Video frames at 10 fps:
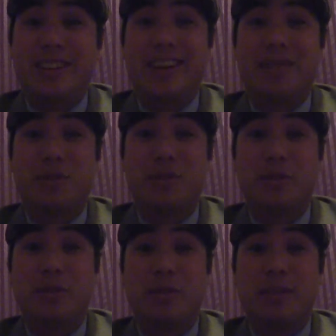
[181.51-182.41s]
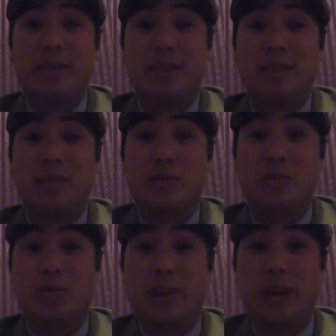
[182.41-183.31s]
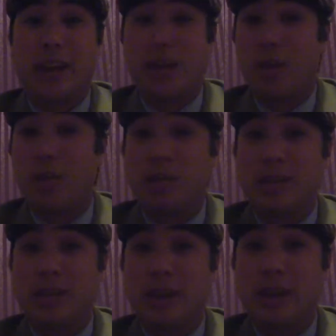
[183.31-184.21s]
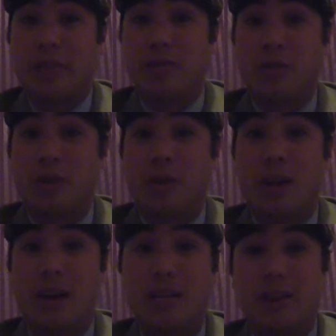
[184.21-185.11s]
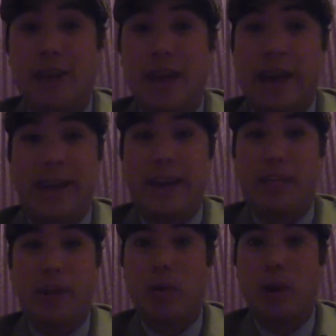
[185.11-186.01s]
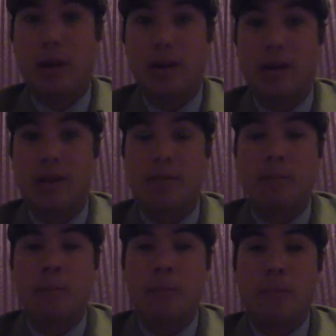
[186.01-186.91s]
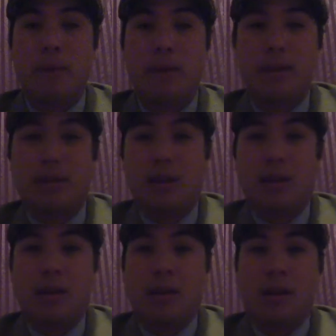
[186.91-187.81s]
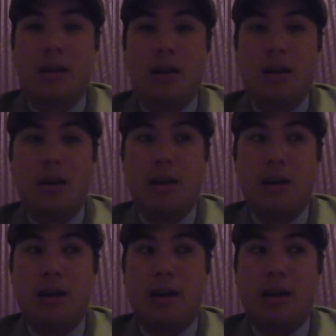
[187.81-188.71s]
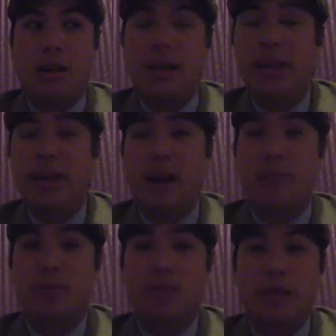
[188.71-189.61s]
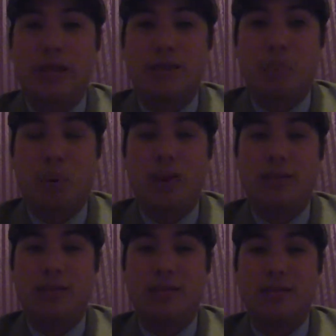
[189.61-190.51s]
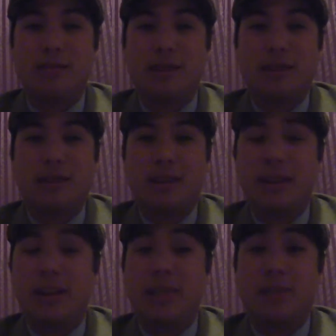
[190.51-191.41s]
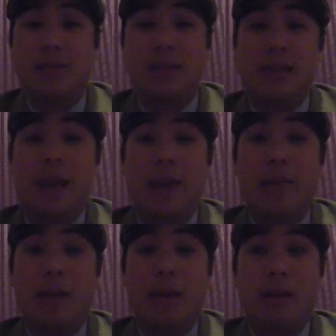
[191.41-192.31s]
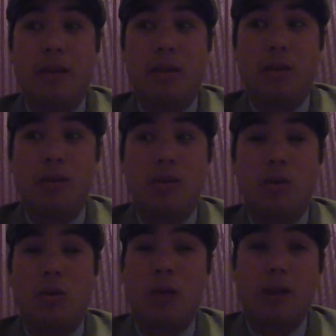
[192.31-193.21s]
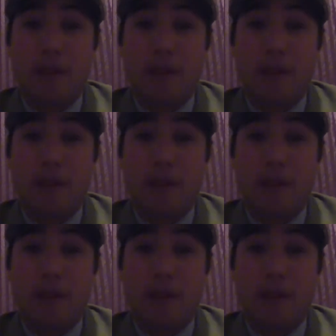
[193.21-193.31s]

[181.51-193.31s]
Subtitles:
Denker was going to be the difference between a close Arizona loss and a blowout loss, because leading up to this point, leading up to this game, there wasn't a whole lot of